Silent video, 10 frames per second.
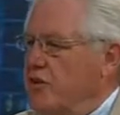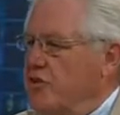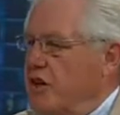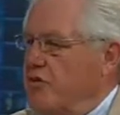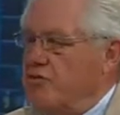got to
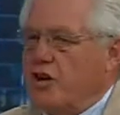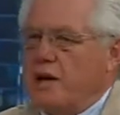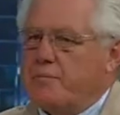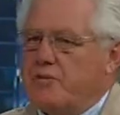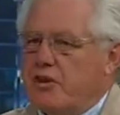change
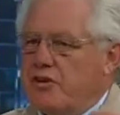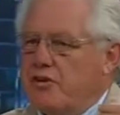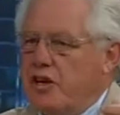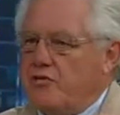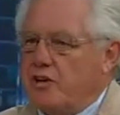jobs, got
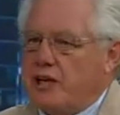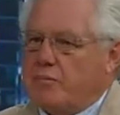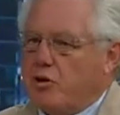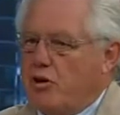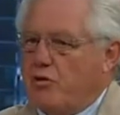to change
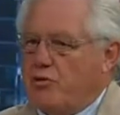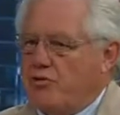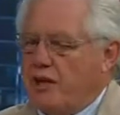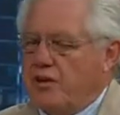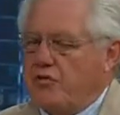labor, all those